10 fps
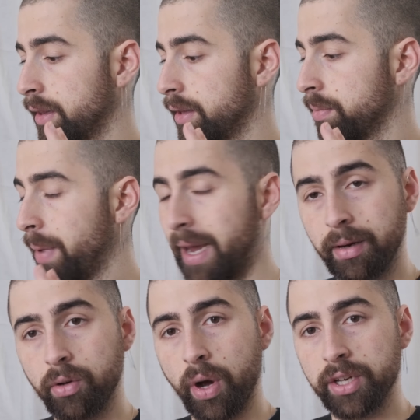The
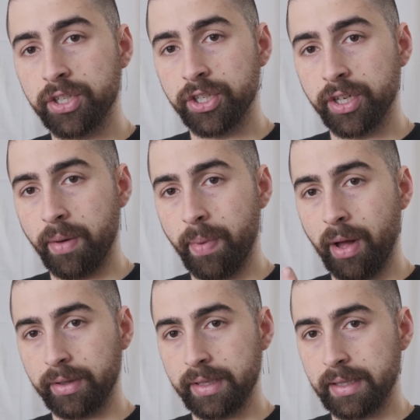main question
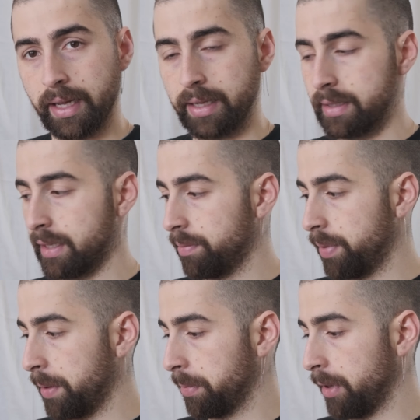about this lens that
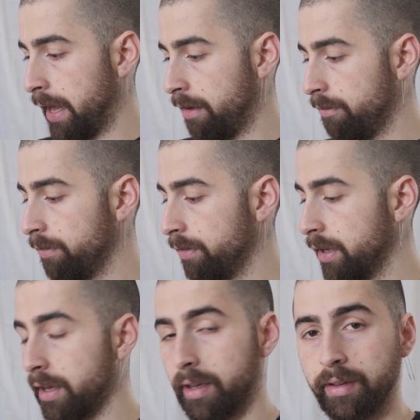people have
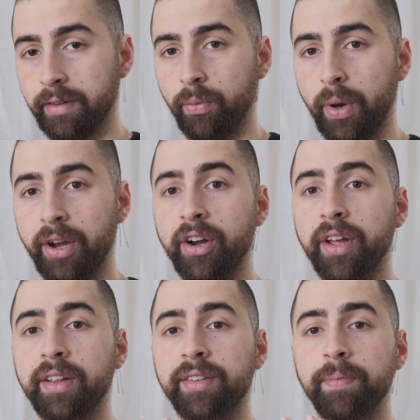is whether
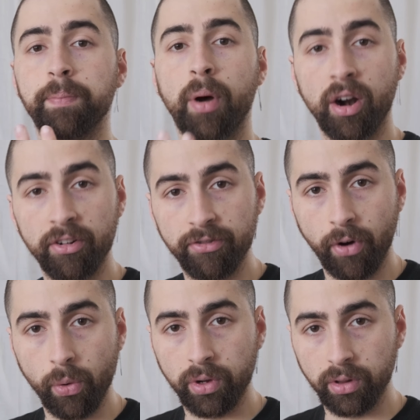it is
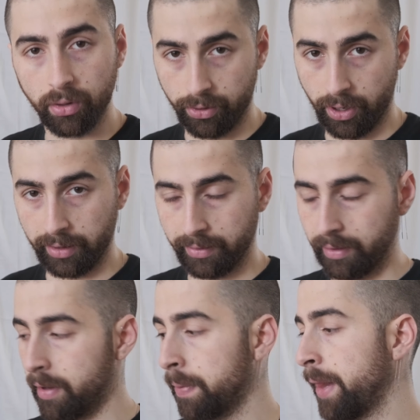parfocal or not.
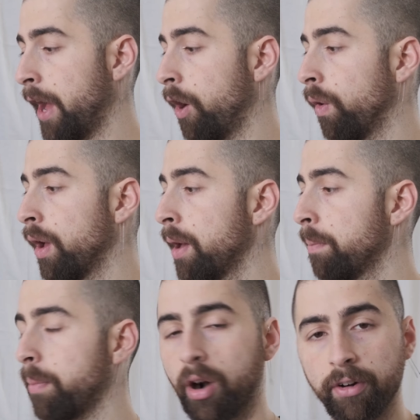Now,
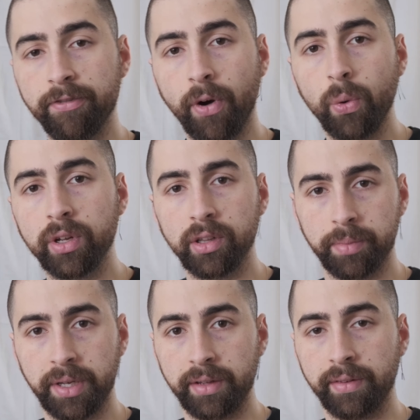parfocal
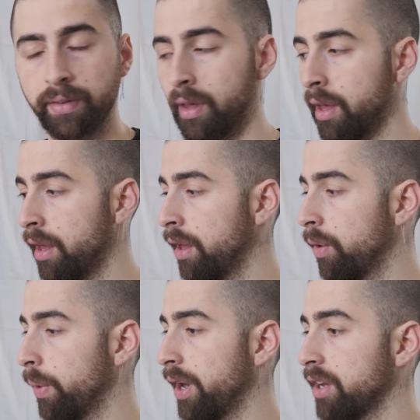means
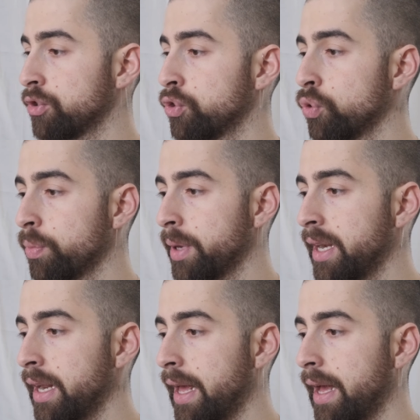when I zoom
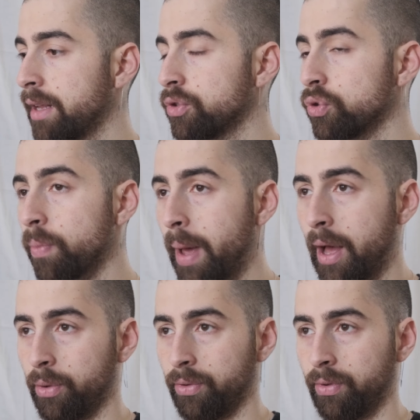in and zoom
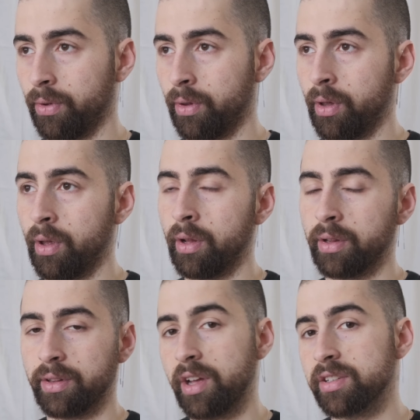out,
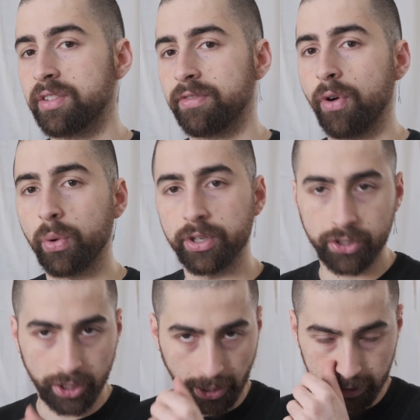does the focus
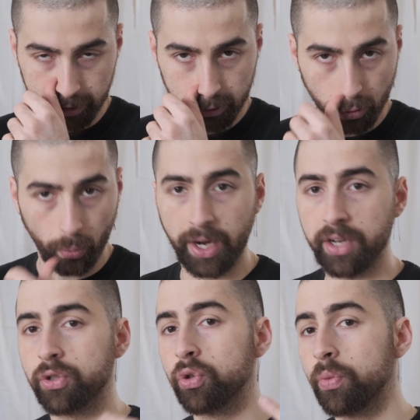change? So when I
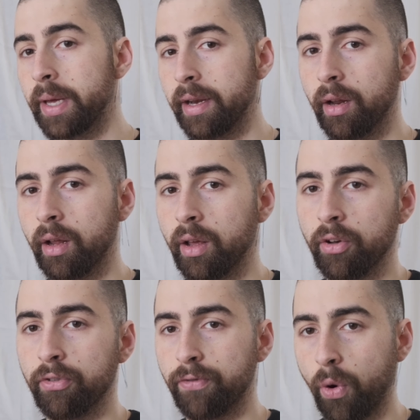zoom in,
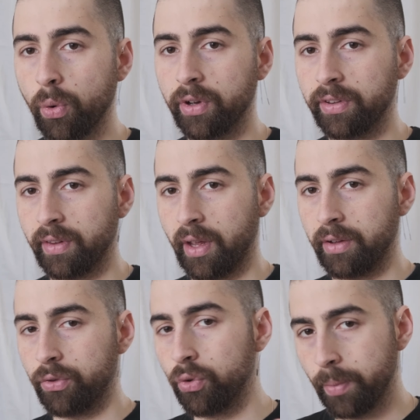focus, and
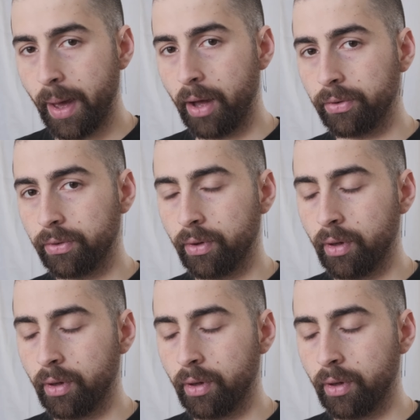zoom out,